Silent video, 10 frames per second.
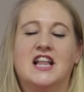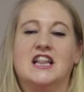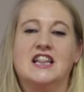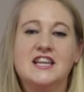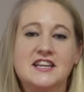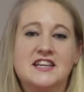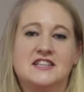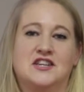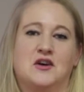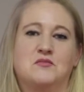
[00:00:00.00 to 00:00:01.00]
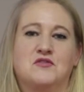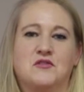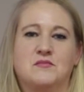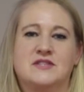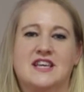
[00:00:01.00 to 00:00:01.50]
Lead each home
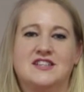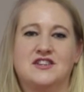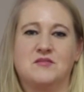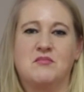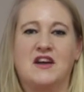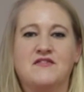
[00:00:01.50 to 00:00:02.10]
group session by